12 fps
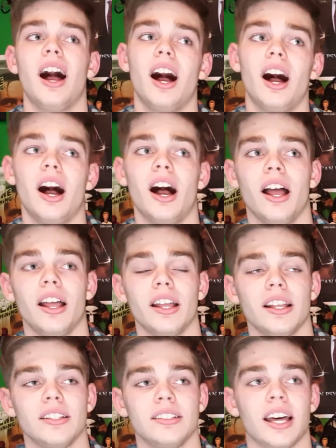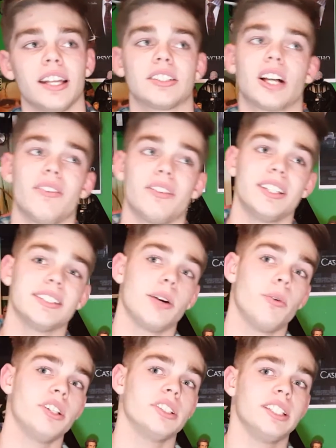Not as confident as I
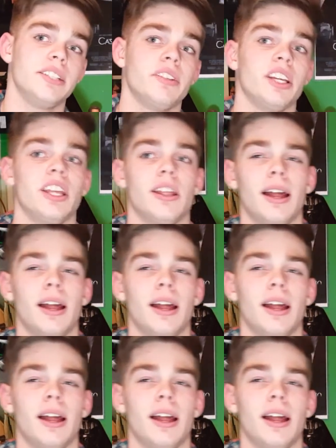was leaving it.